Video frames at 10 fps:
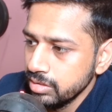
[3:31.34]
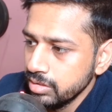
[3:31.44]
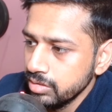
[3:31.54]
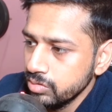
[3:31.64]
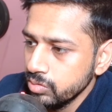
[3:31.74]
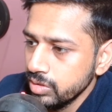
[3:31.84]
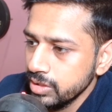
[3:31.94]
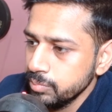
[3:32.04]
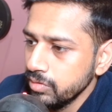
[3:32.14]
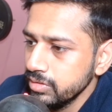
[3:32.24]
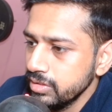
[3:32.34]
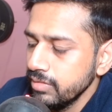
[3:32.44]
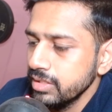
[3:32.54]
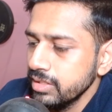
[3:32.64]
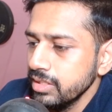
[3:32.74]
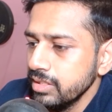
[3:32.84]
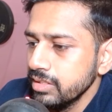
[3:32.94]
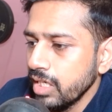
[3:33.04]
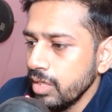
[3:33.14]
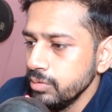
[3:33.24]
So responsiveness is
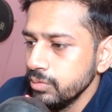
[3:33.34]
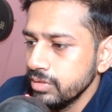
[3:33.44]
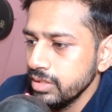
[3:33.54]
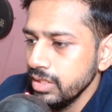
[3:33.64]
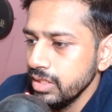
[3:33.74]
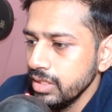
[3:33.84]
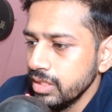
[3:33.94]
how you see